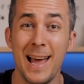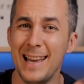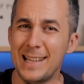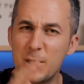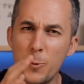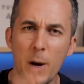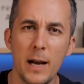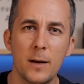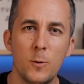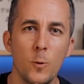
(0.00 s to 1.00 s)
It's
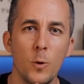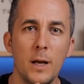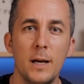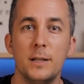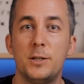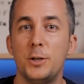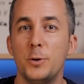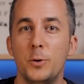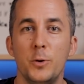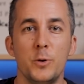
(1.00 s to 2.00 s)
really cool
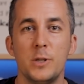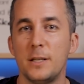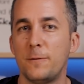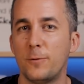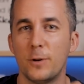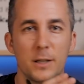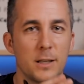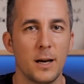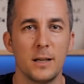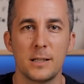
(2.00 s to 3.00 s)
to use it for
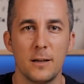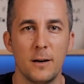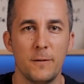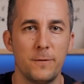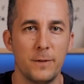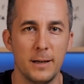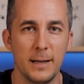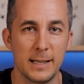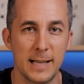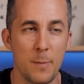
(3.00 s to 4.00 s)
tons of
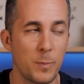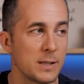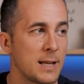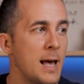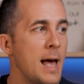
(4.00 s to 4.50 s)
examples.